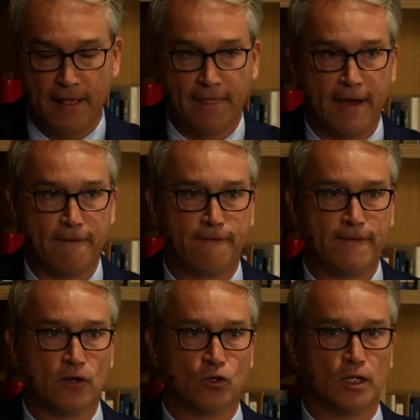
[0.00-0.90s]
They
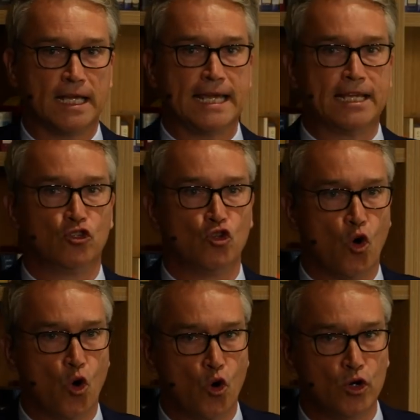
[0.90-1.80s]
feel
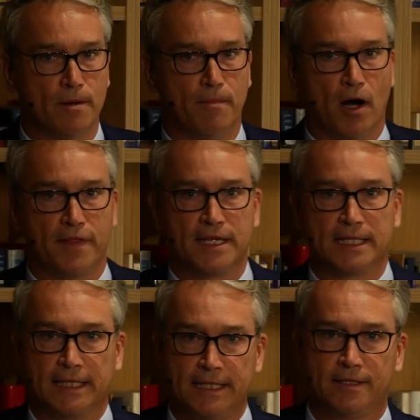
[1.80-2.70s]
ignored by the
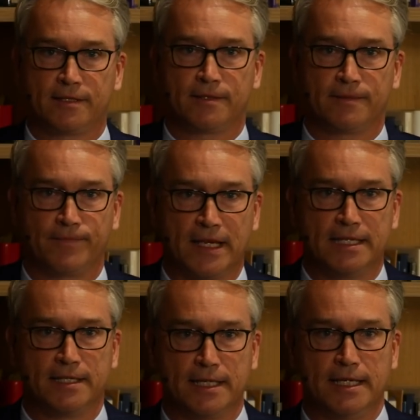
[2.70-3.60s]
elites,
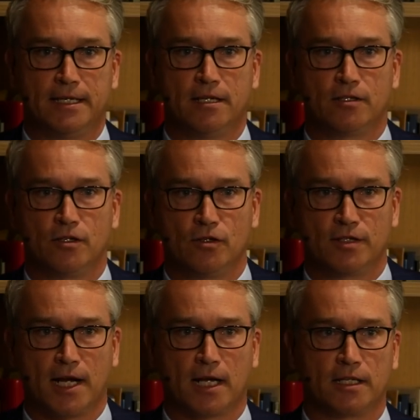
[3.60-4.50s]
indeed, to use
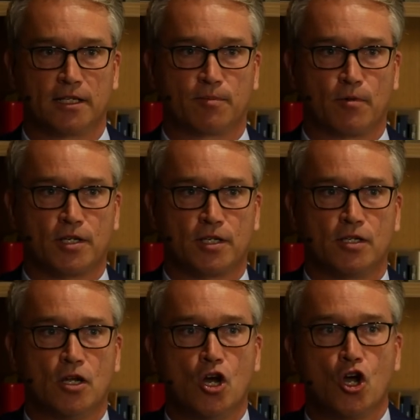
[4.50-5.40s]
an ugly expression,